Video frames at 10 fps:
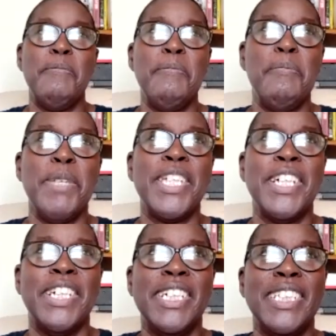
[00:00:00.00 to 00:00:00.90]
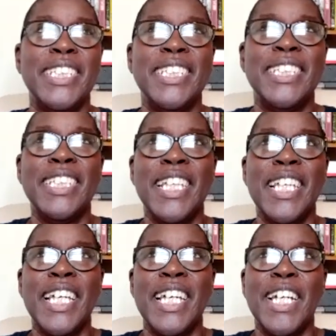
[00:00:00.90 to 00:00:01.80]
Because
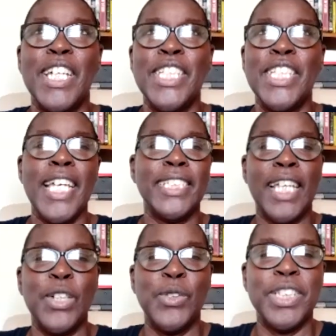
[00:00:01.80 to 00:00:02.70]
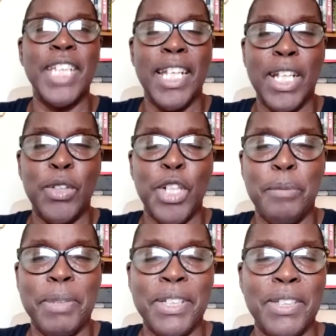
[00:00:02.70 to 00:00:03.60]
yes, I don't stand out here
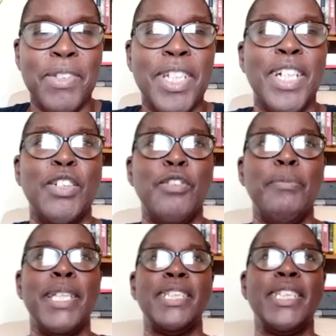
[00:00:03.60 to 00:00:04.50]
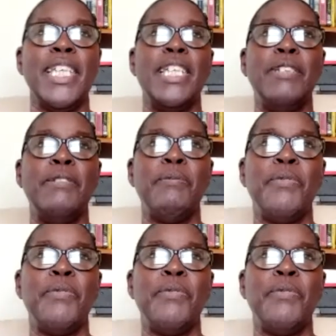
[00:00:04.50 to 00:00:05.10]
because of the color of my skin,